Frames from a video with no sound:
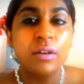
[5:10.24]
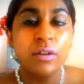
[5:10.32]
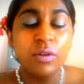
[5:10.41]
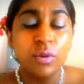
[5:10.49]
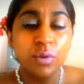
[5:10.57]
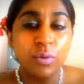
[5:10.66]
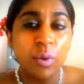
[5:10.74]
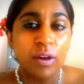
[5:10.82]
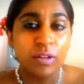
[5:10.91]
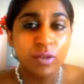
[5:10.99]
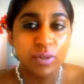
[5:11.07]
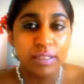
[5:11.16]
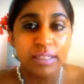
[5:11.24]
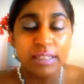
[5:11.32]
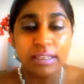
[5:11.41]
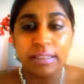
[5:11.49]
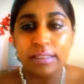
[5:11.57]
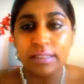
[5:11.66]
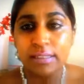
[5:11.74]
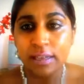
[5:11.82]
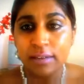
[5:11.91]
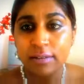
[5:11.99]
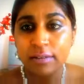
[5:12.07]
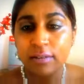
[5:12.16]
you are treating her
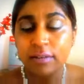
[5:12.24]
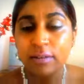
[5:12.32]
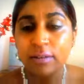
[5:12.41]
son